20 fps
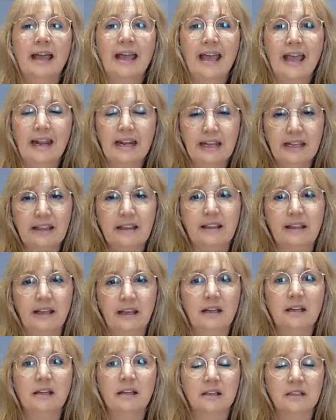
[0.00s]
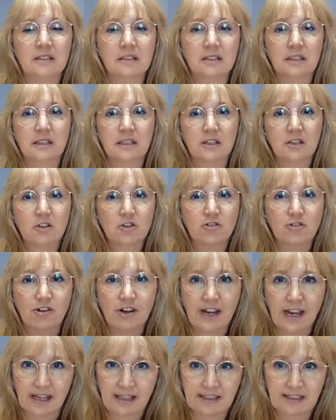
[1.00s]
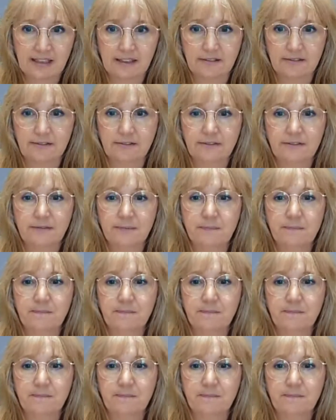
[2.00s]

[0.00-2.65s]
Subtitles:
anything that's creative,